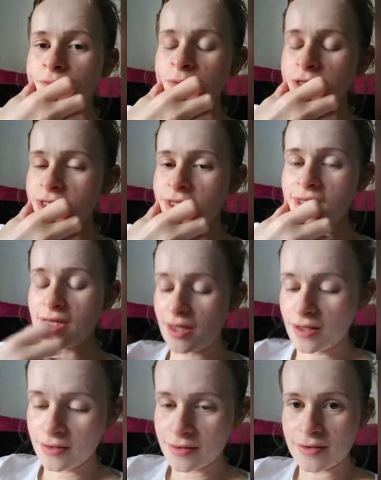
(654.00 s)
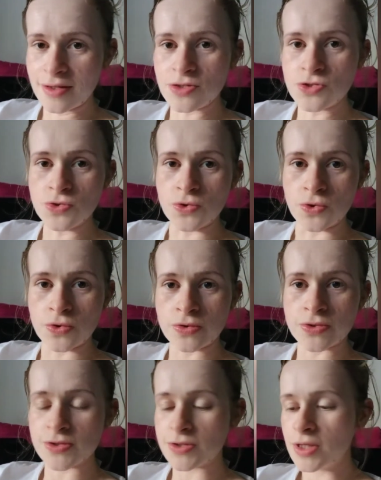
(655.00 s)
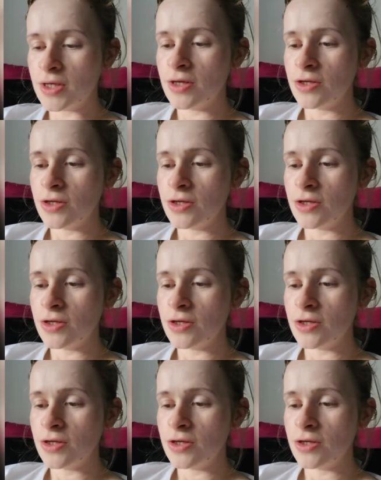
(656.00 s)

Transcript: But to thicken the sauce,